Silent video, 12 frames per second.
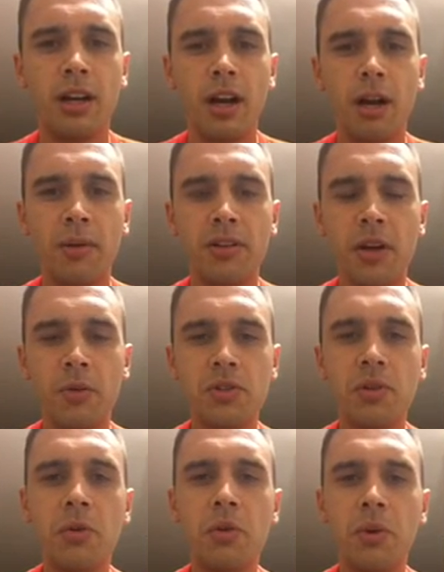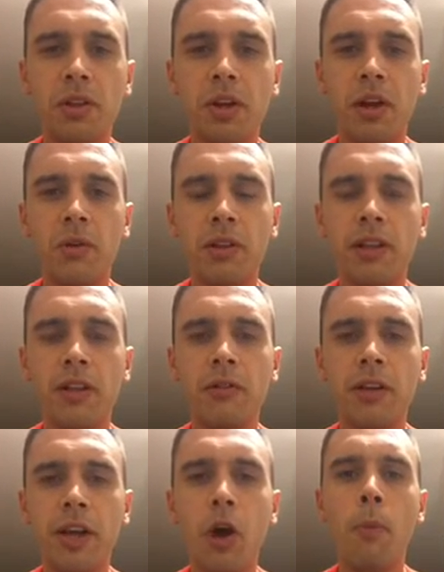Because I was going with a
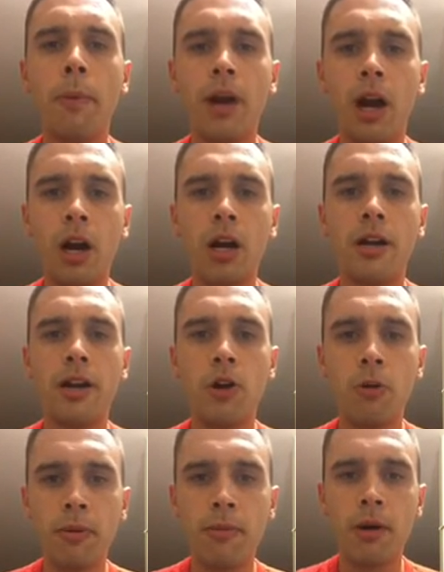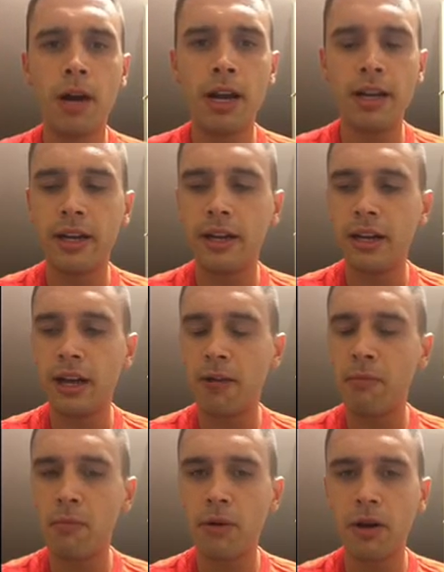really open heart and an open mind. And I
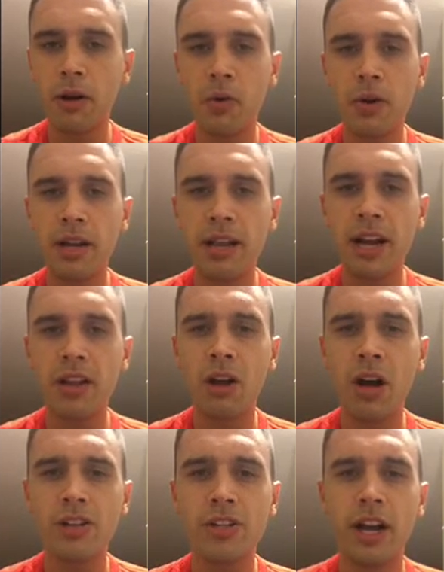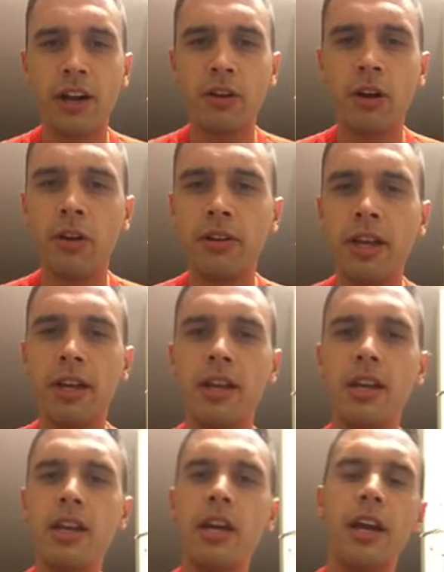remember going in that lodge, and I crawled
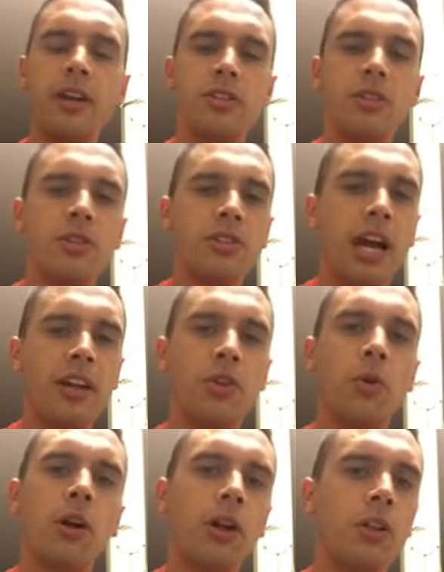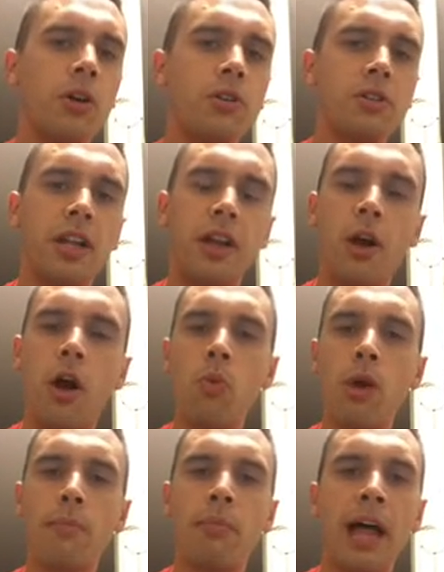in, and as soon as that door closed and it all
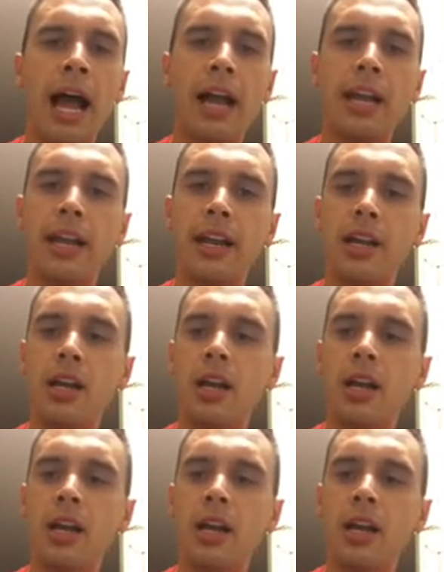went black, and